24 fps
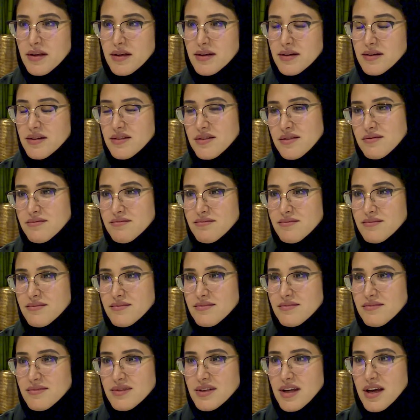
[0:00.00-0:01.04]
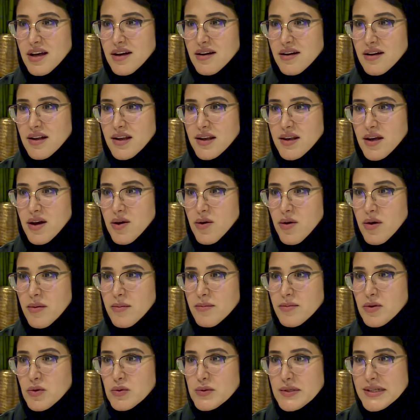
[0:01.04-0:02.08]
And yeah, now
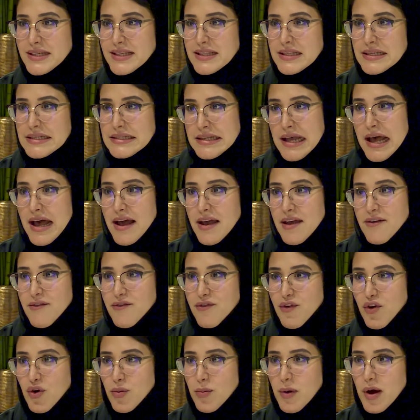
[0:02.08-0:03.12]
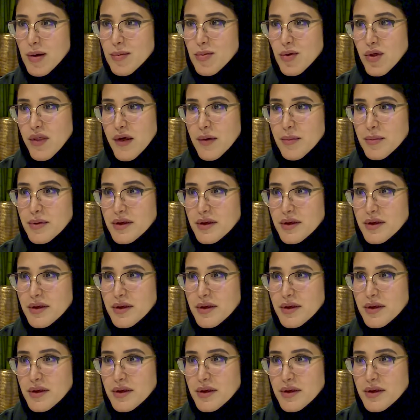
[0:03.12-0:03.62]
I'm using this, I am from Abu Dhabi.